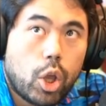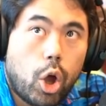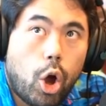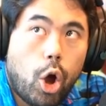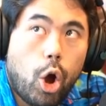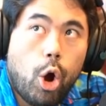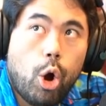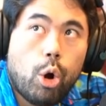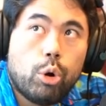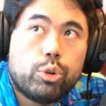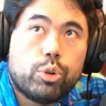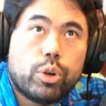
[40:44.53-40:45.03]

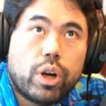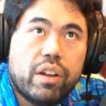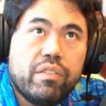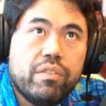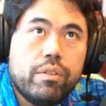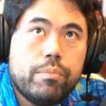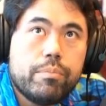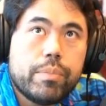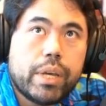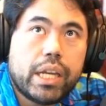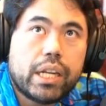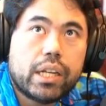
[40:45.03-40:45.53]
Oh, do I have a
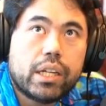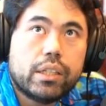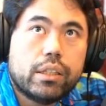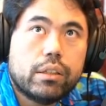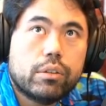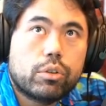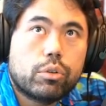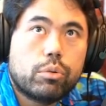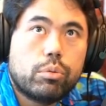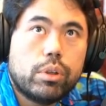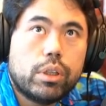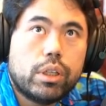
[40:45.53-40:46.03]
mate idea
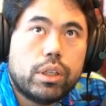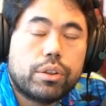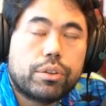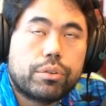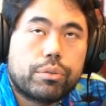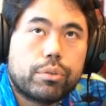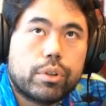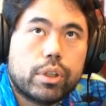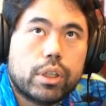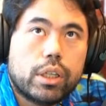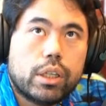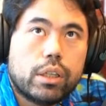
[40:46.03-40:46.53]
with queen
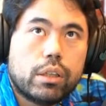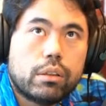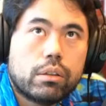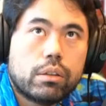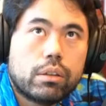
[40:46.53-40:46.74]
e3?